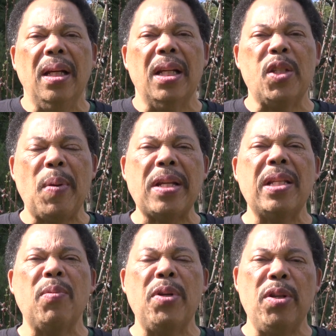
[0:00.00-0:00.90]

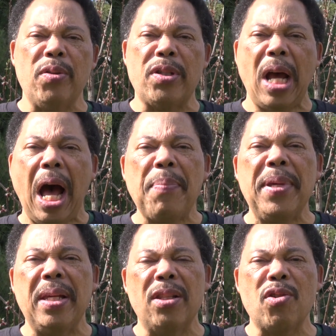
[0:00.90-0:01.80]
especially when you're
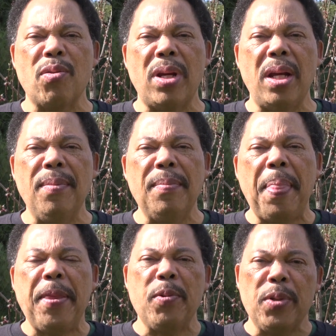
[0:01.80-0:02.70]
topping the tree
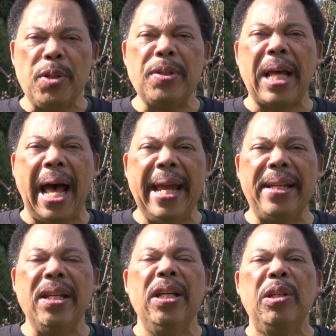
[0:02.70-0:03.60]
to reduce the height,
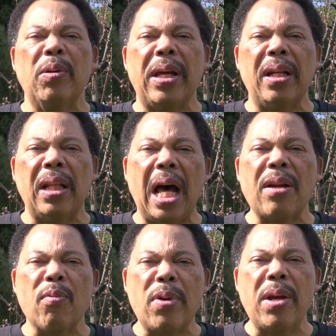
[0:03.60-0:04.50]
you'll get a lot
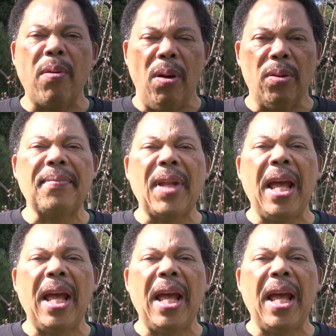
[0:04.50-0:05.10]
of regrowth.